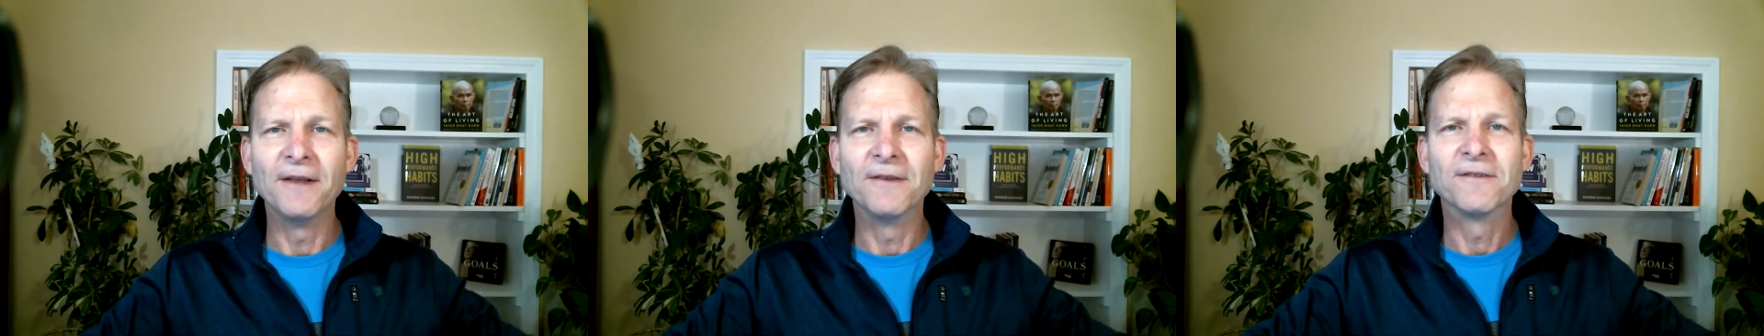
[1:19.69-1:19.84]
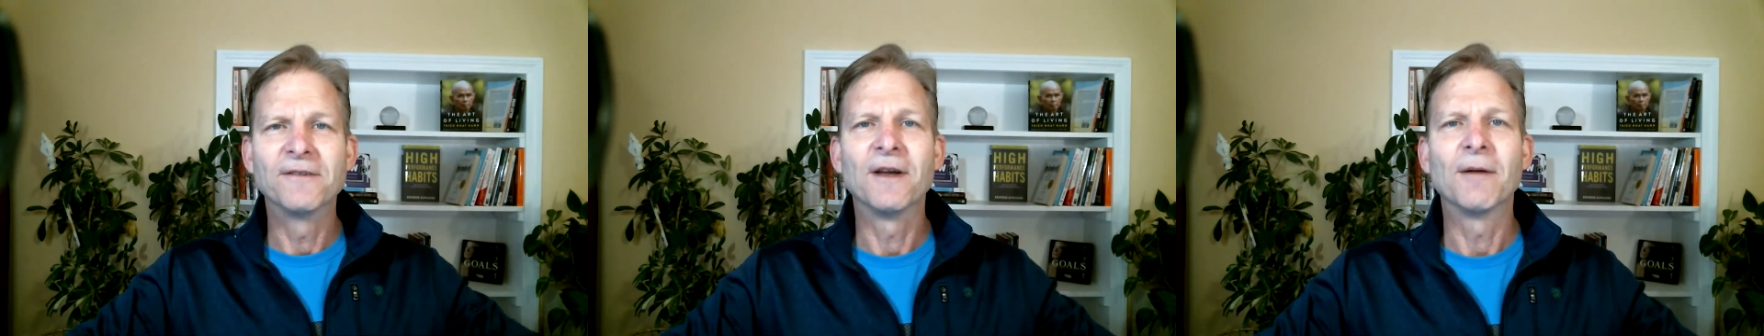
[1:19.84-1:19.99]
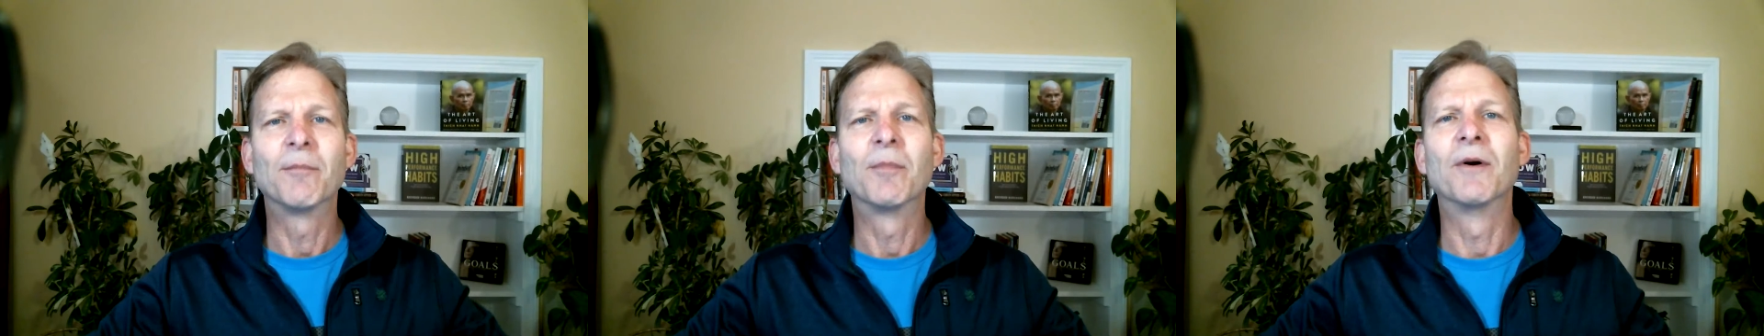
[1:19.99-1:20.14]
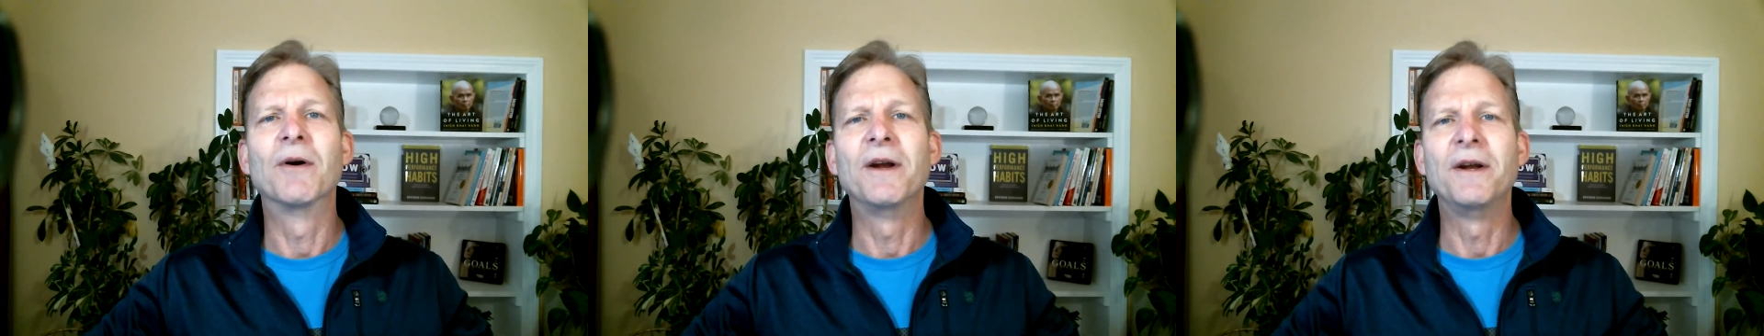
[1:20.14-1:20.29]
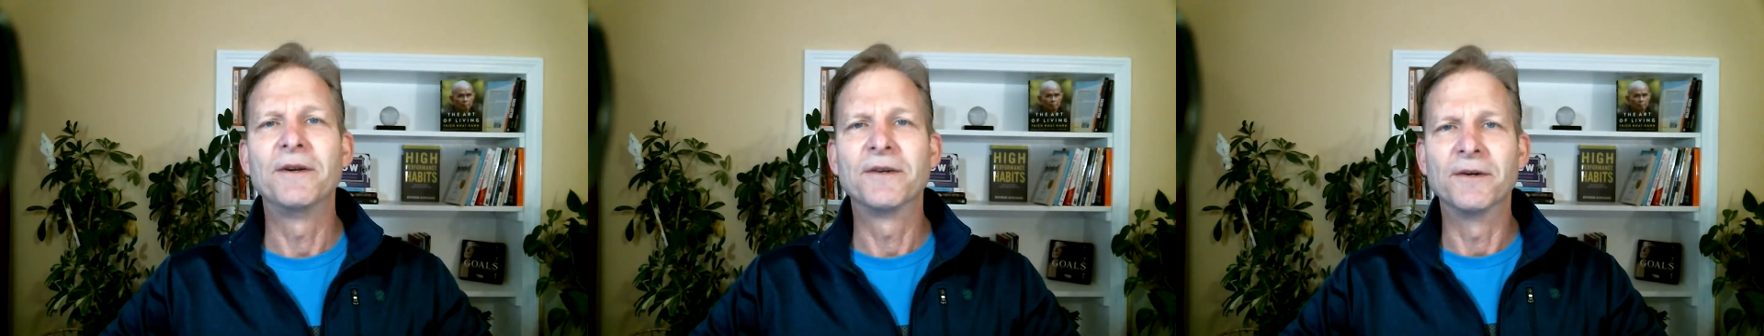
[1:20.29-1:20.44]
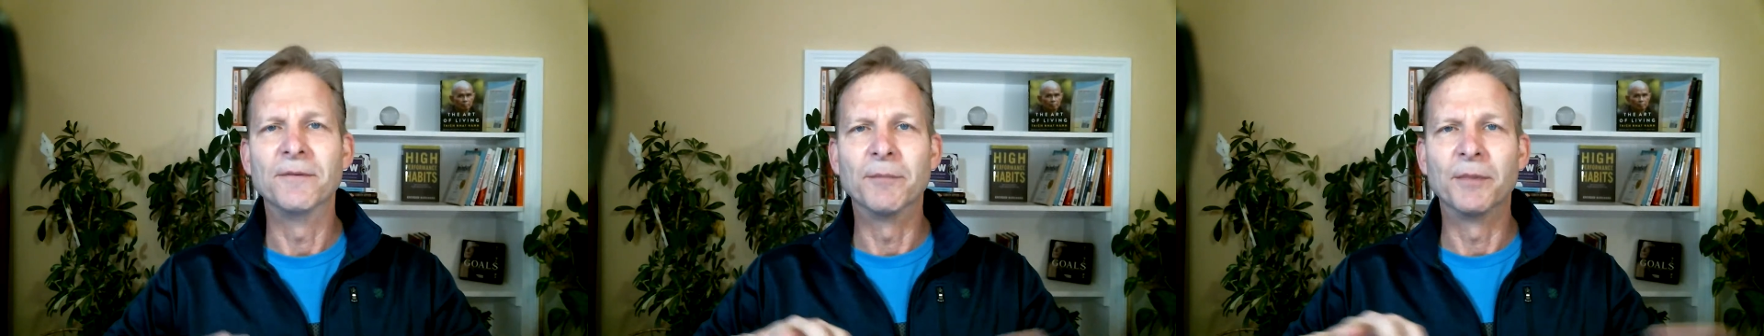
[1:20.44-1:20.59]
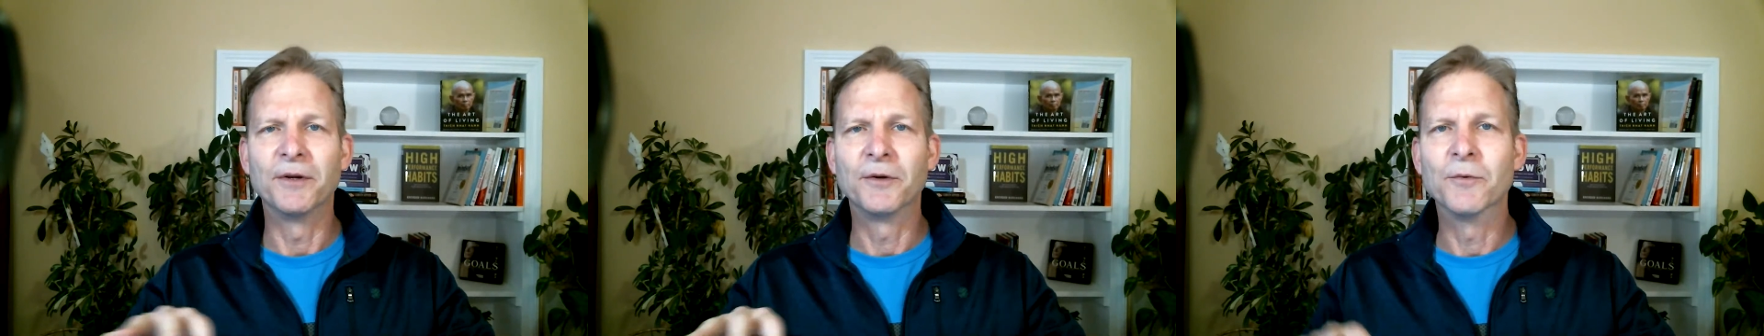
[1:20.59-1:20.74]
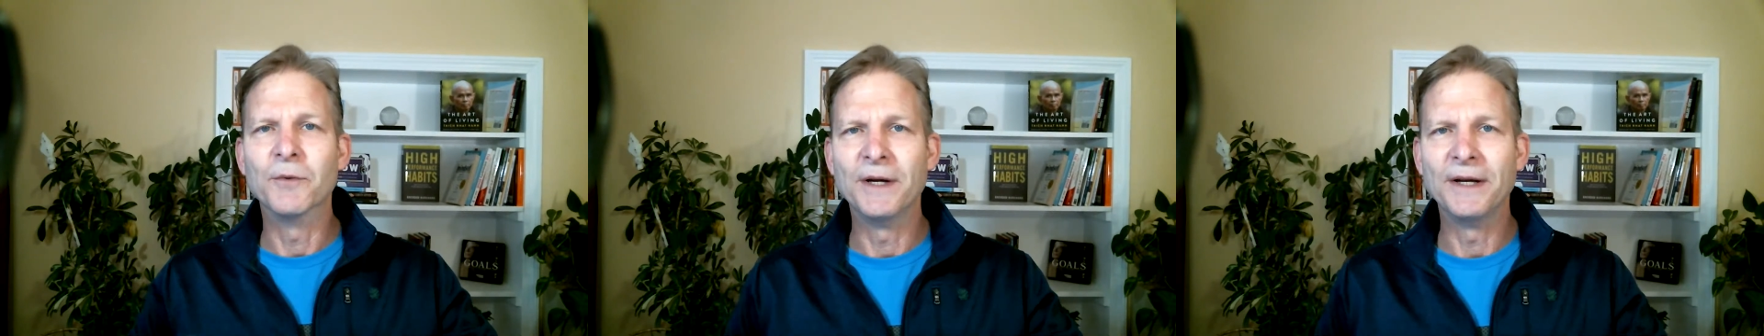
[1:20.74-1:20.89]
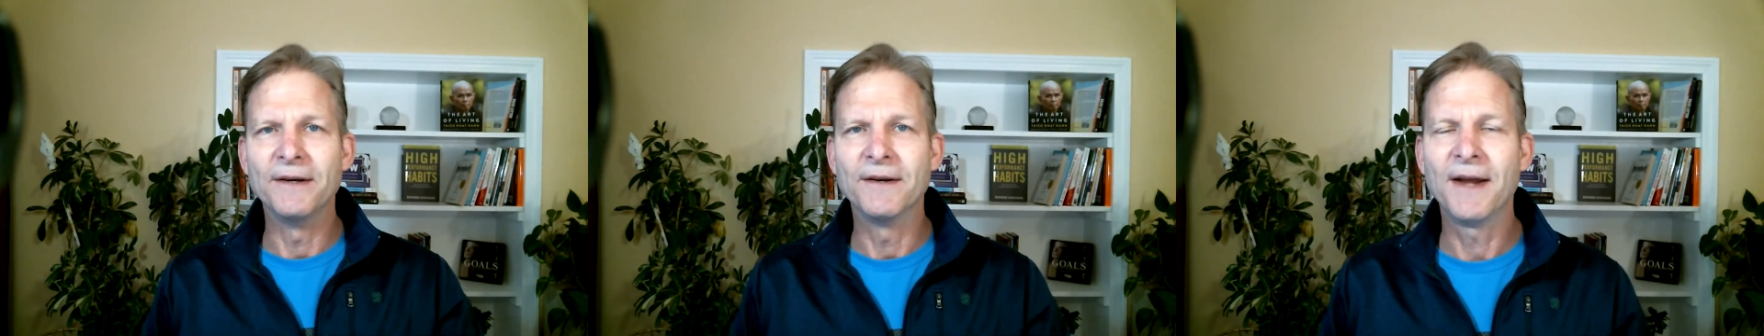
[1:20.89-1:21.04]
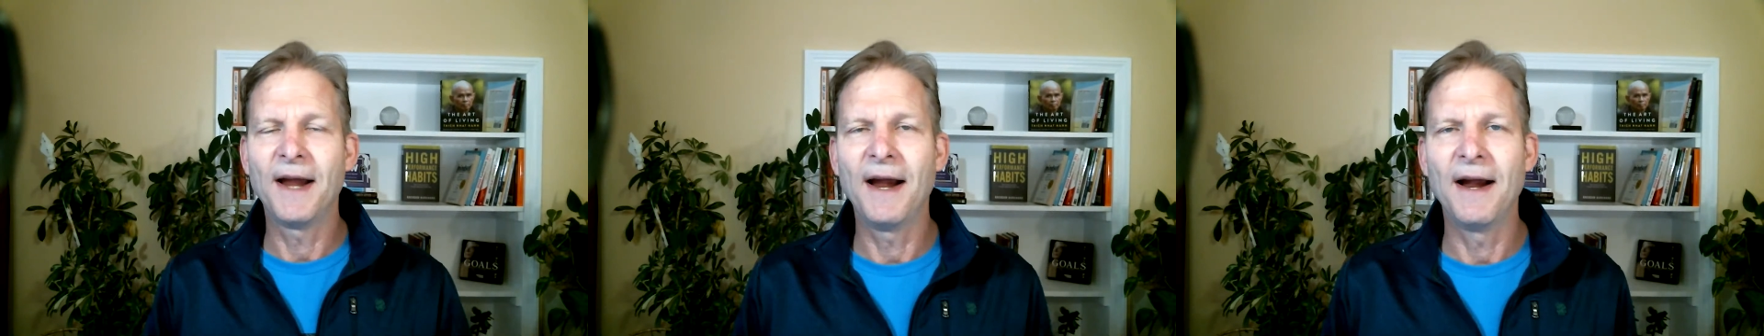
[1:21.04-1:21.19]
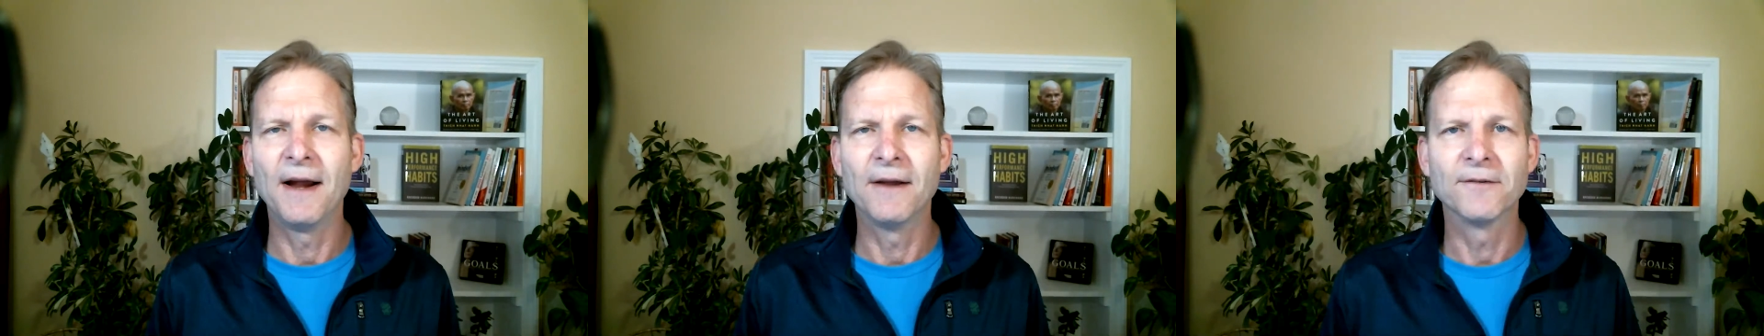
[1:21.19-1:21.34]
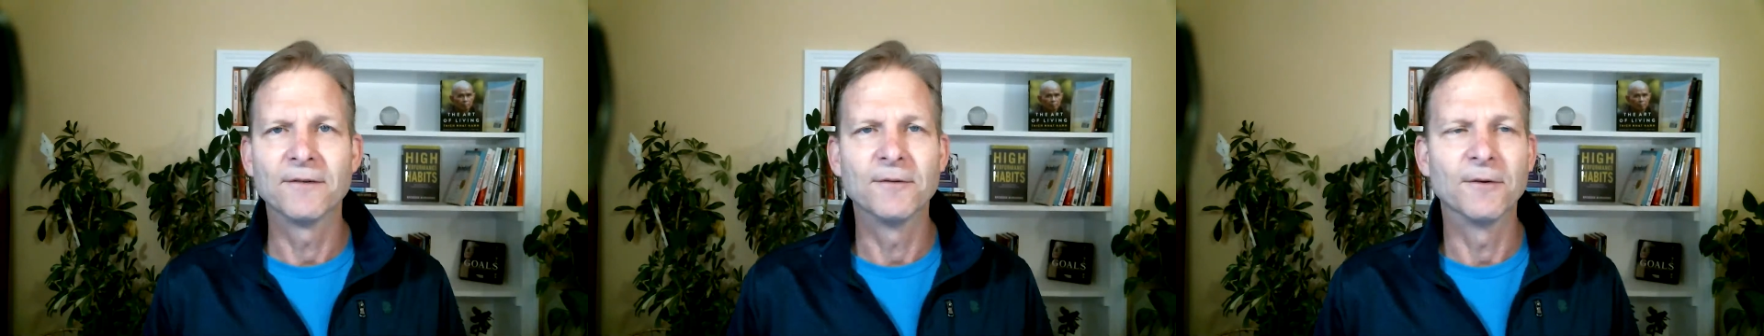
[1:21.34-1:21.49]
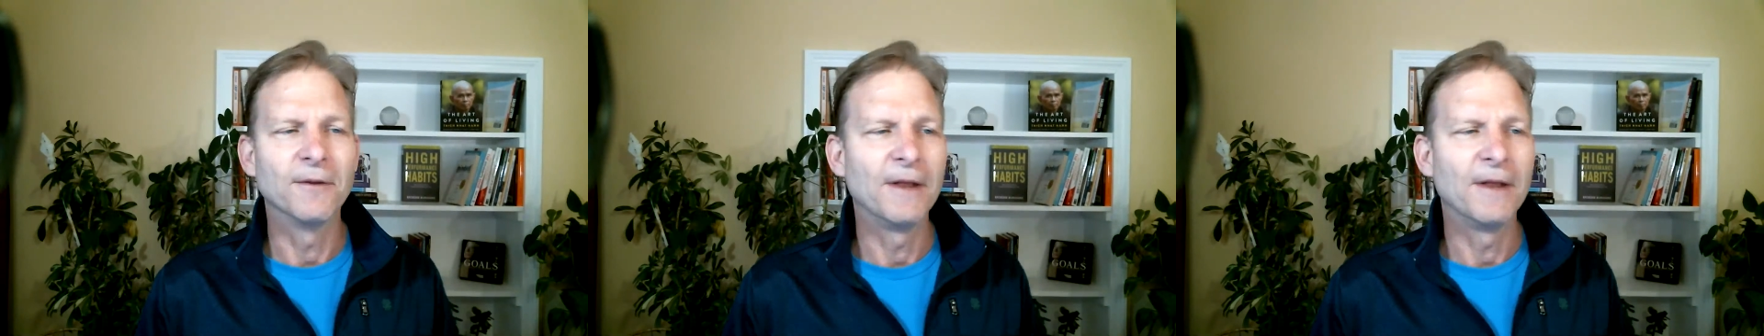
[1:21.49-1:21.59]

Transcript: separation between tasks so